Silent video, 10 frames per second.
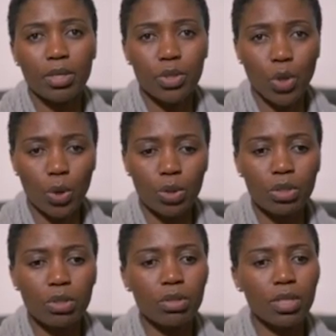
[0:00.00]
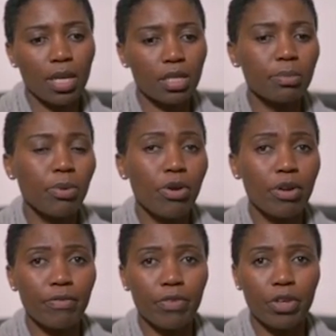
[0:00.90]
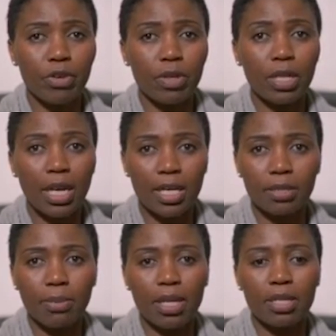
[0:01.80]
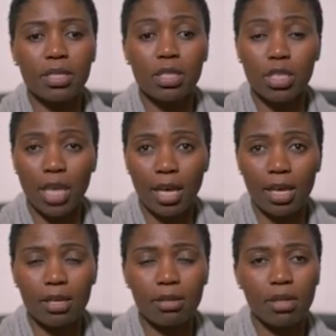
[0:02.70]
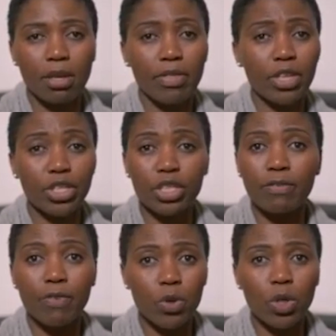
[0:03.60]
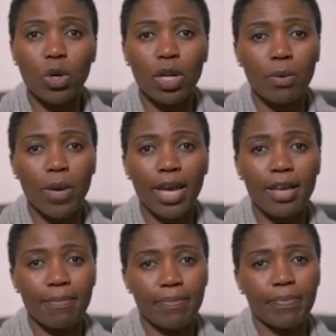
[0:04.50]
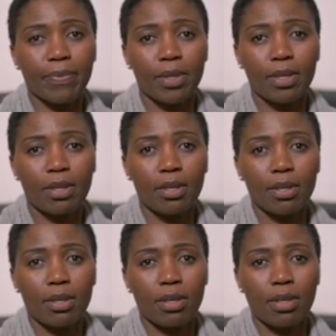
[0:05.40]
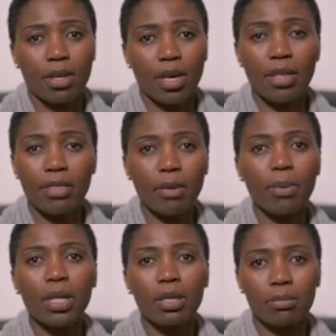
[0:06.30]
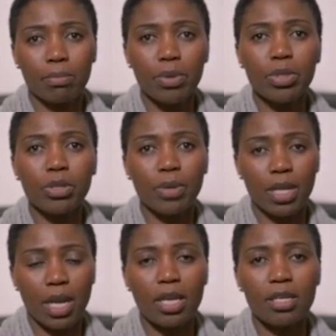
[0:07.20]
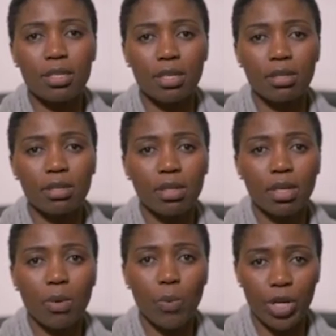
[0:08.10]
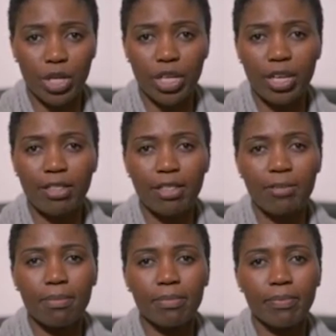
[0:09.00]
Talk to Diaspora Funeral Cashman today. They're just a phone call away, and they will put you at ease when you need them.